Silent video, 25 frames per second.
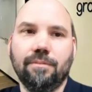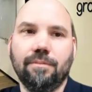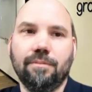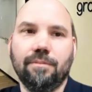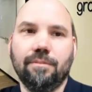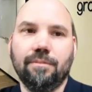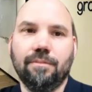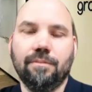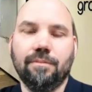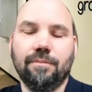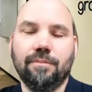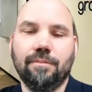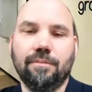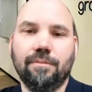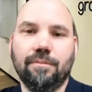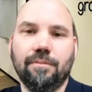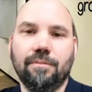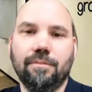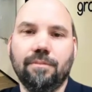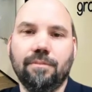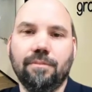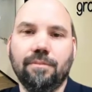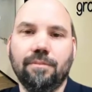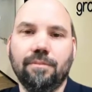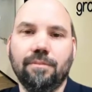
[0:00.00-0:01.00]

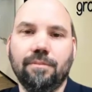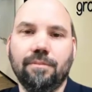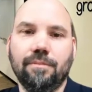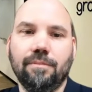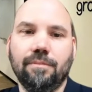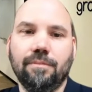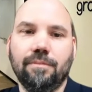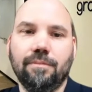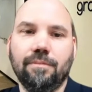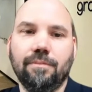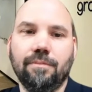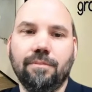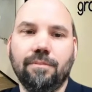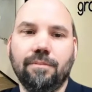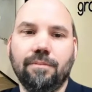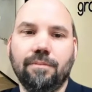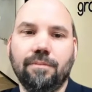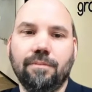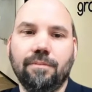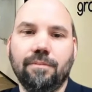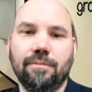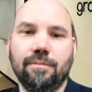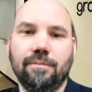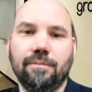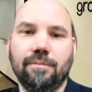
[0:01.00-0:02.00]

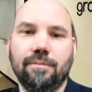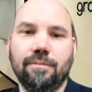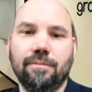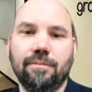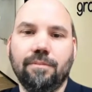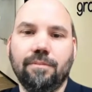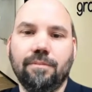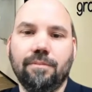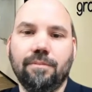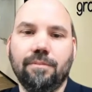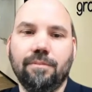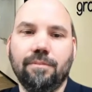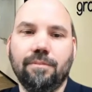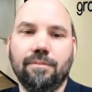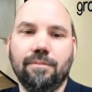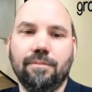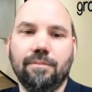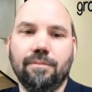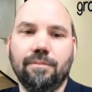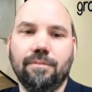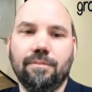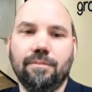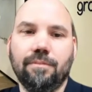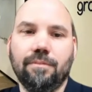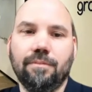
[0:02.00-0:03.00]

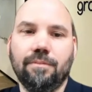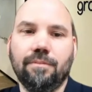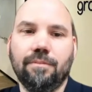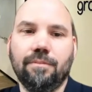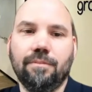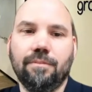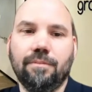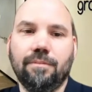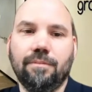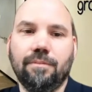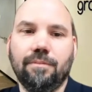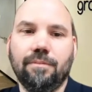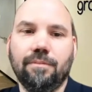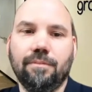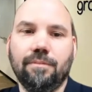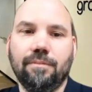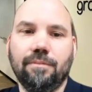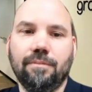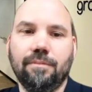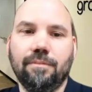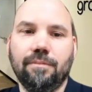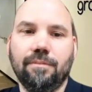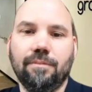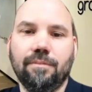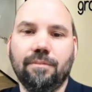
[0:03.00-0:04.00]

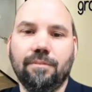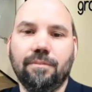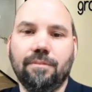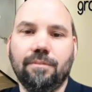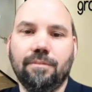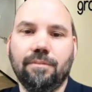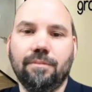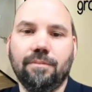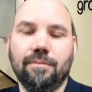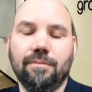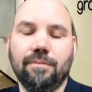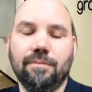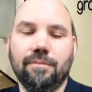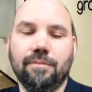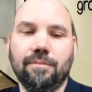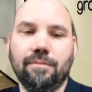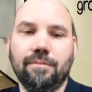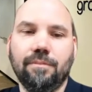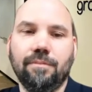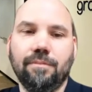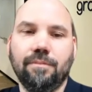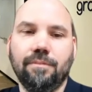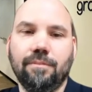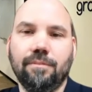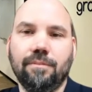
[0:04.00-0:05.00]

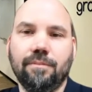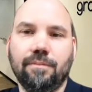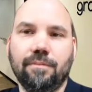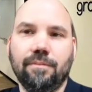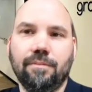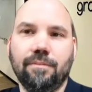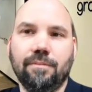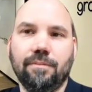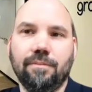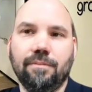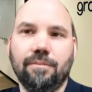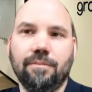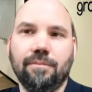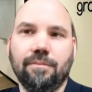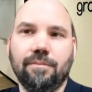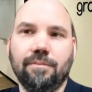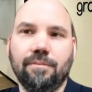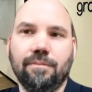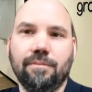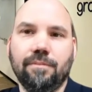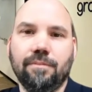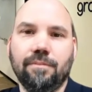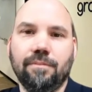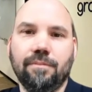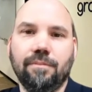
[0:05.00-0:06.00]

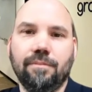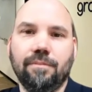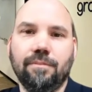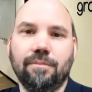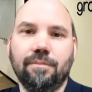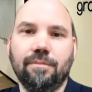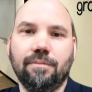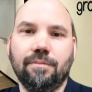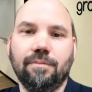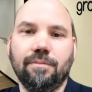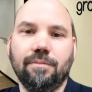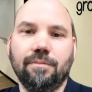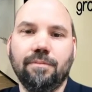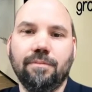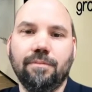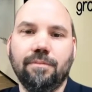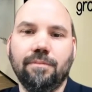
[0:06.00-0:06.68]
This person isn't speaking.